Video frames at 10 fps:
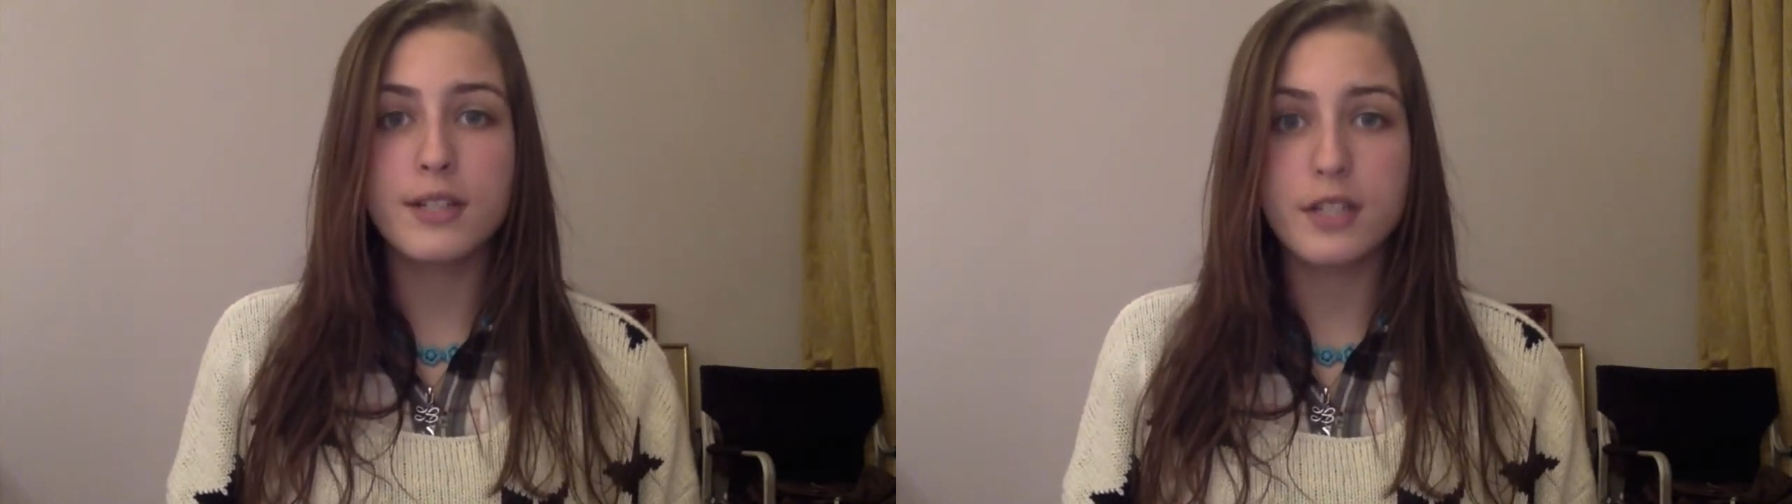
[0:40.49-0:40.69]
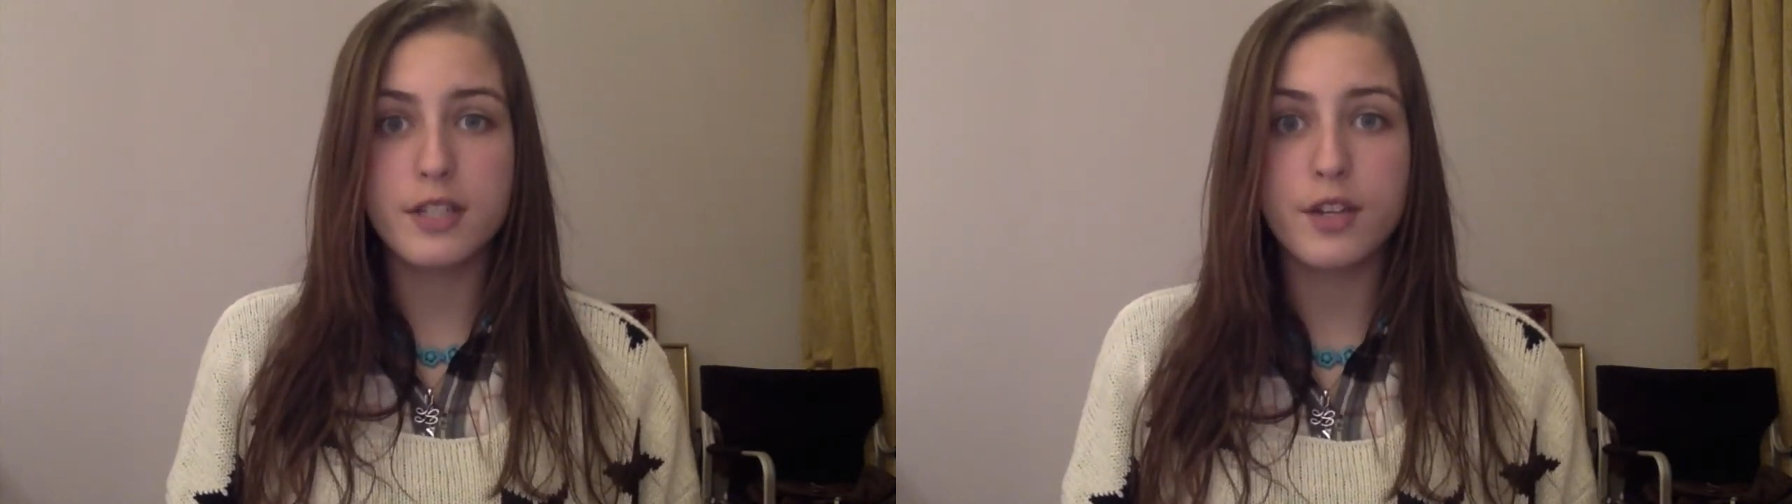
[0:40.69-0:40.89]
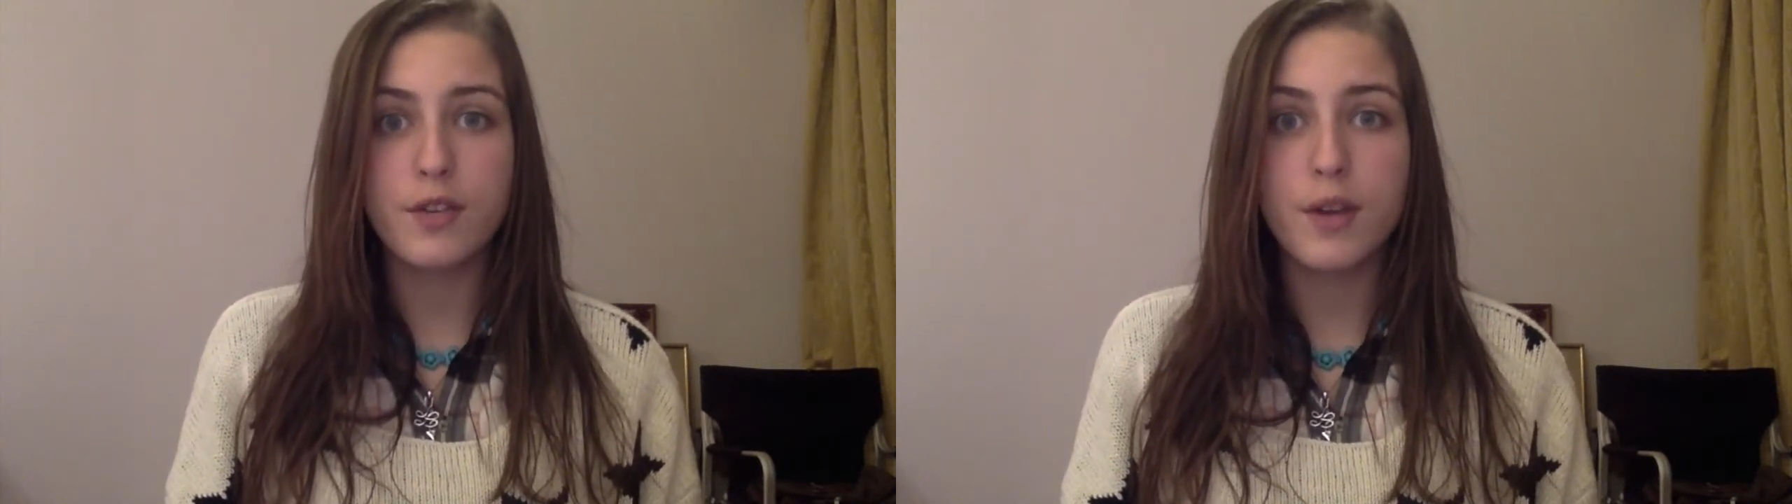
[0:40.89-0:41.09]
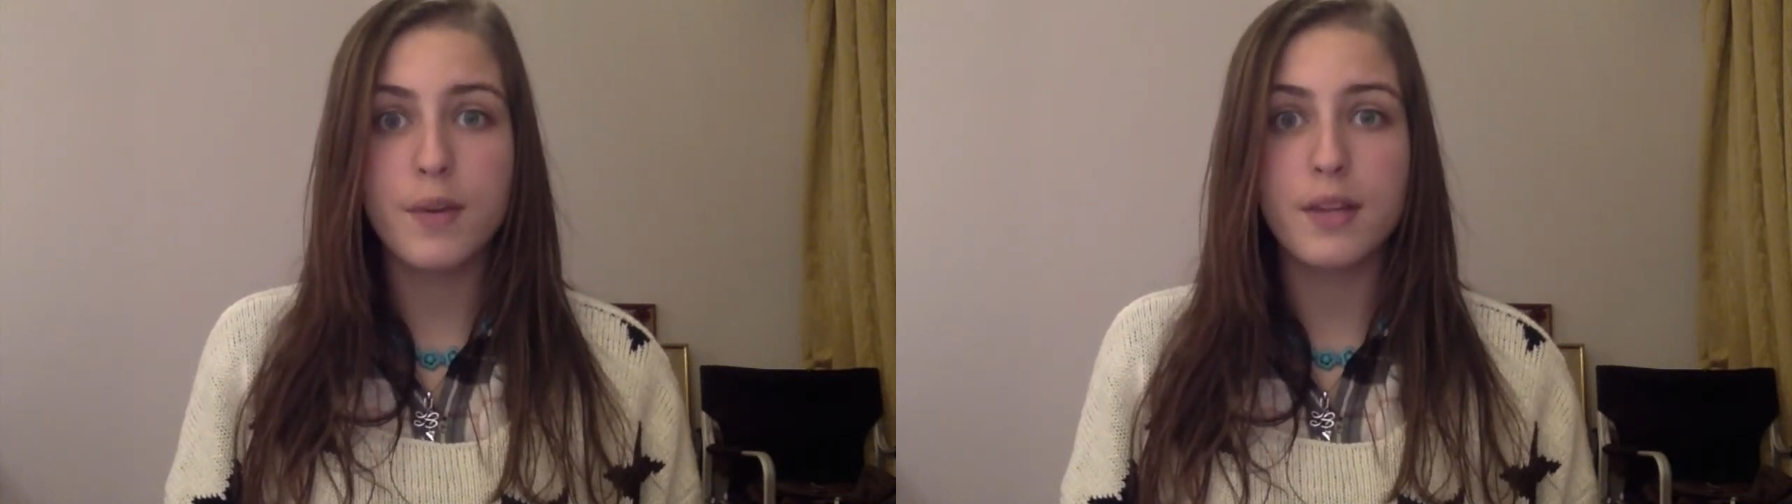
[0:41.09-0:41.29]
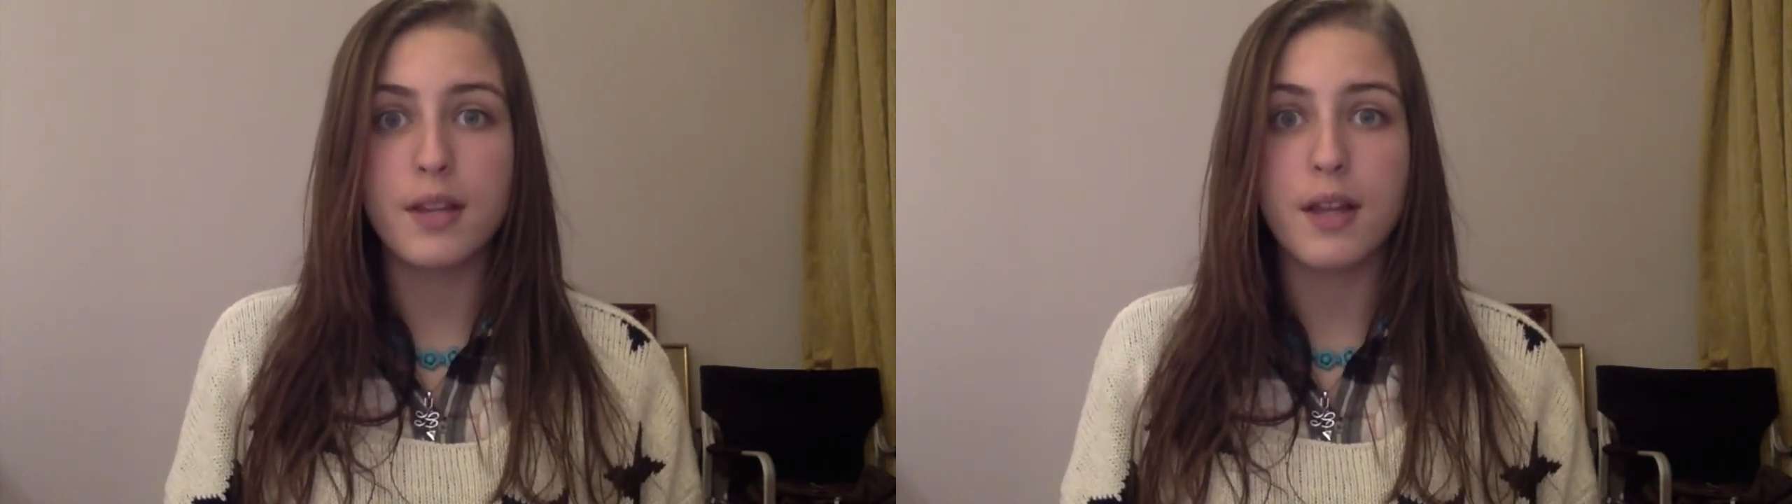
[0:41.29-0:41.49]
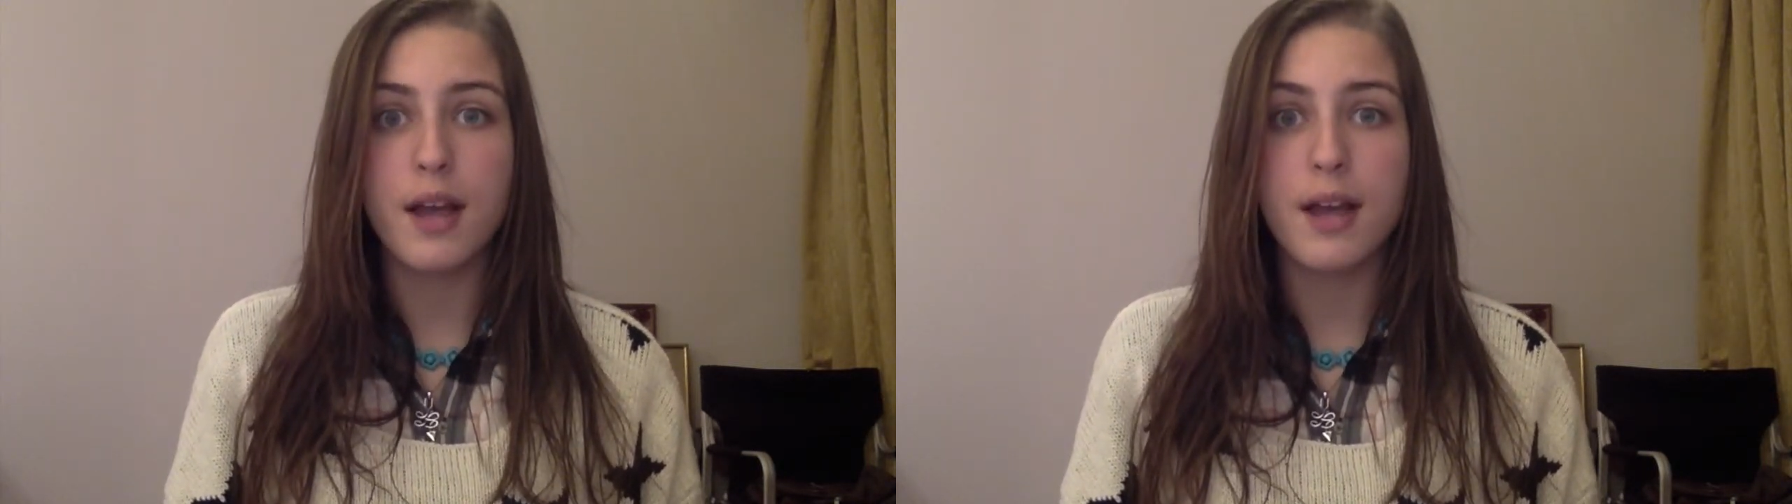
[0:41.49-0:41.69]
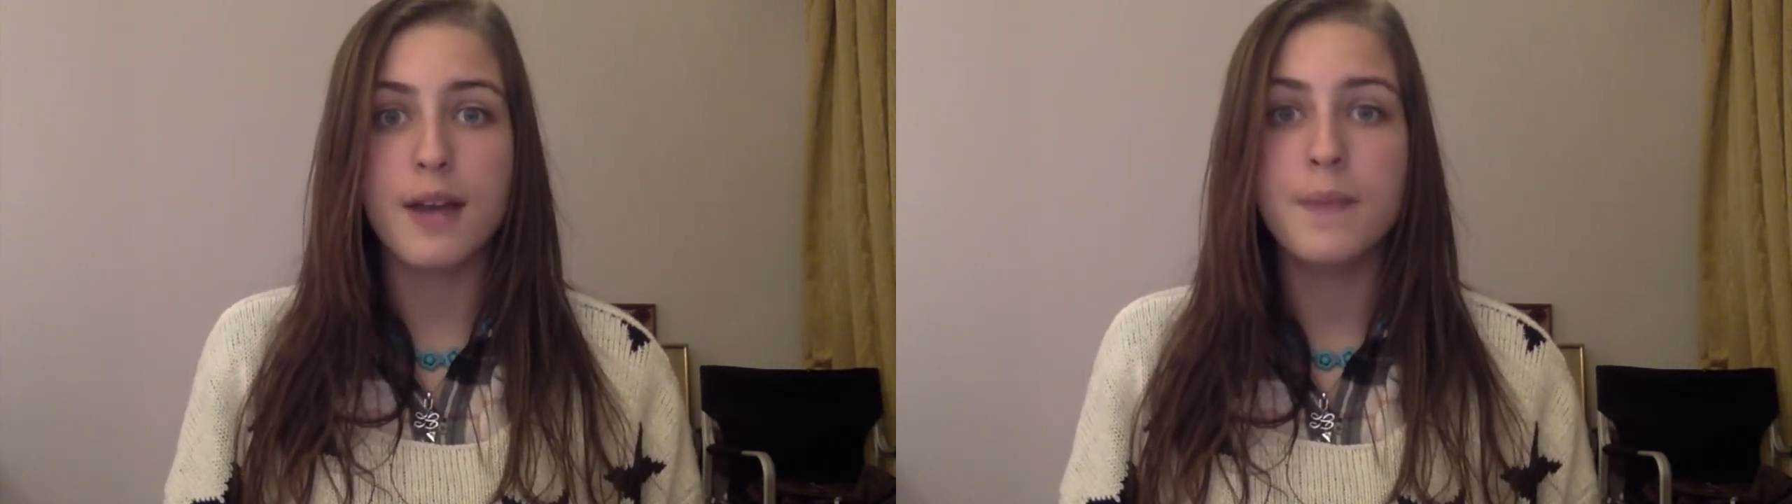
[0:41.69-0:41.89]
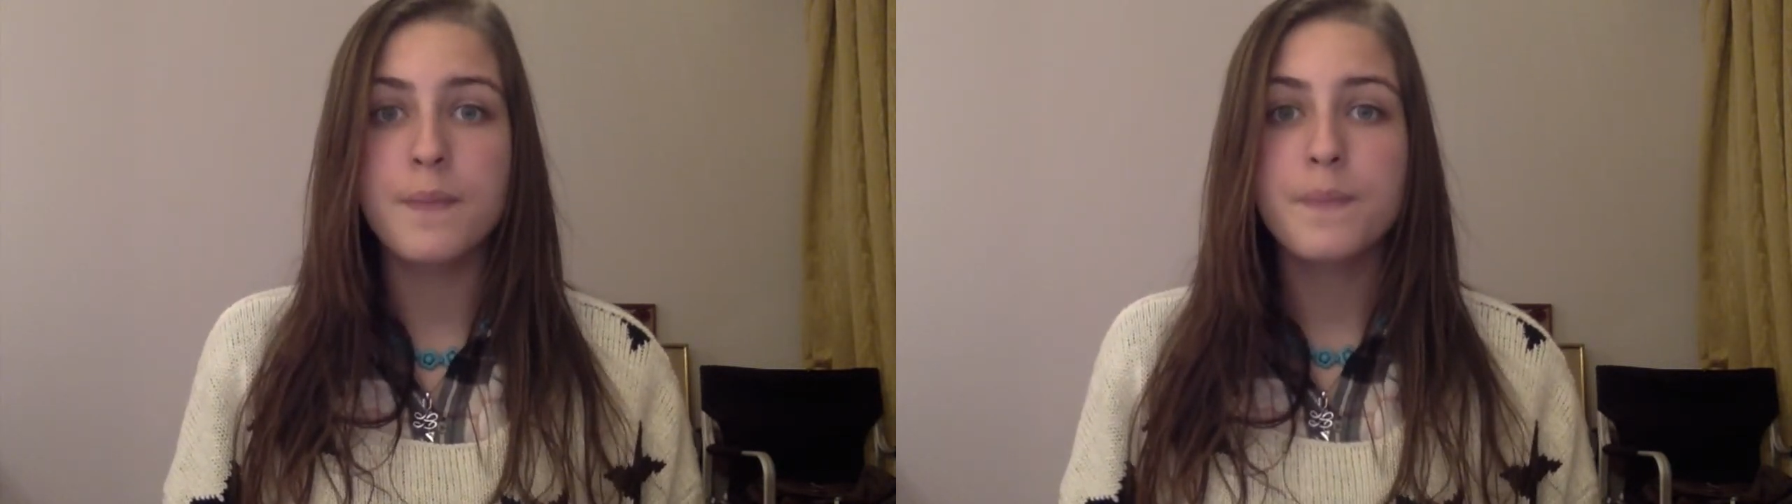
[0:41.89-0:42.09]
to disagree with a lion.